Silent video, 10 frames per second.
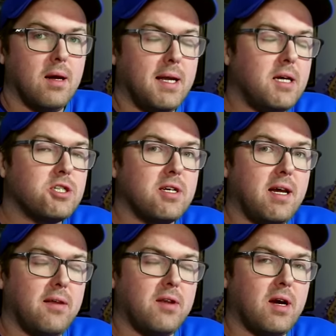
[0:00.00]
Initially,
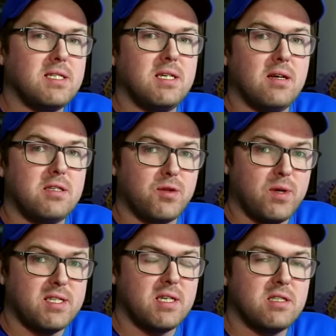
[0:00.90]
in the
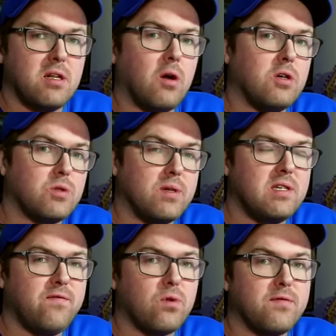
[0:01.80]
1993 season, only
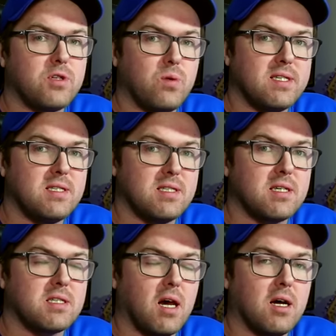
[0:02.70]
24 of the
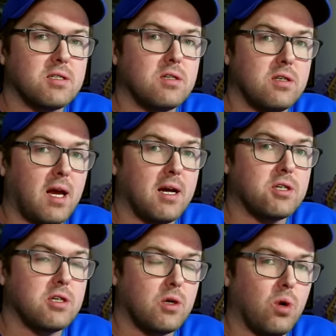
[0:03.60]
26 cars could
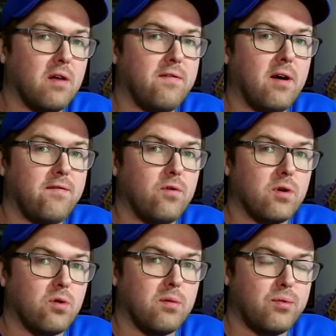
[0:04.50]
actually qualify for a
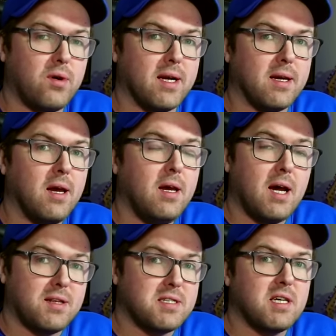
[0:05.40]
Grand Prix.
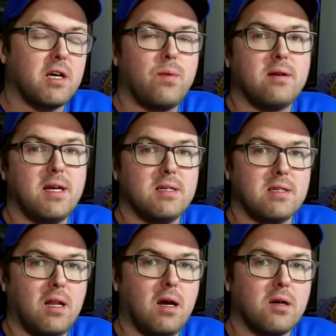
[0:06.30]
At the second round at
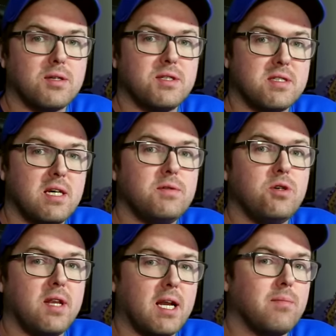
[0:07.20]
Interlagos, the teams
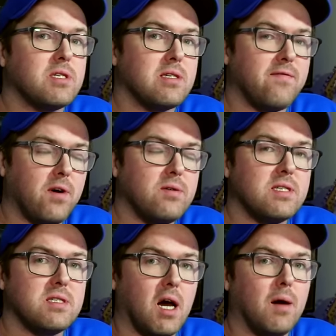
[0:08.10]
unanimously
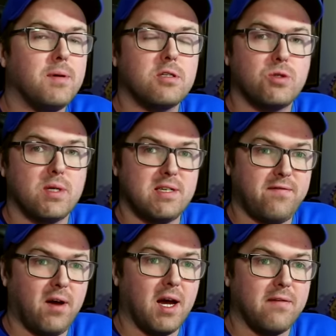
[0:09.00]
voted to up it to
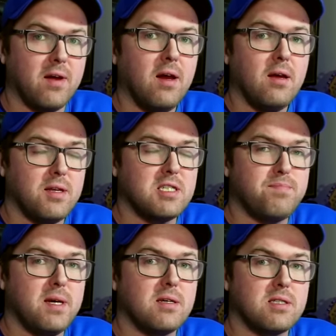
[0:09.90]
25, this
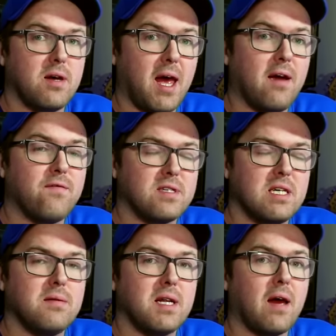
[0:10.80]
being so that every
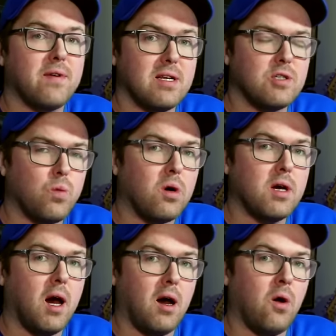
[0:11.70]
team could have at least one
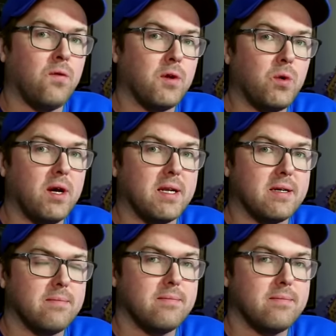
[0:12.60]
car on the grid.